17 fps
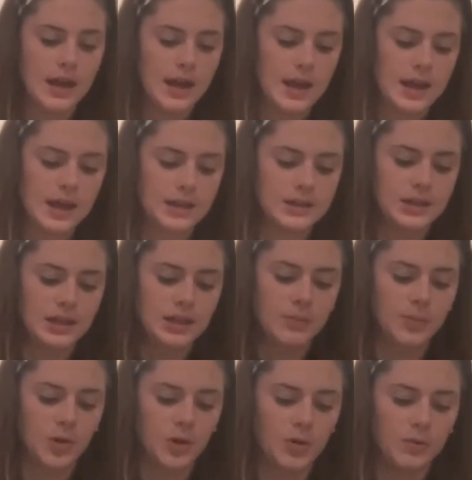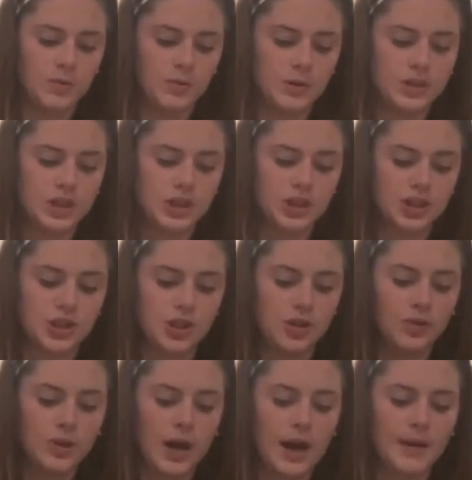into the bowl, which is
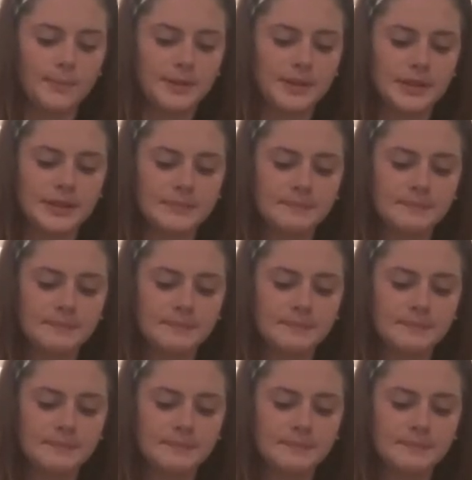2 cups.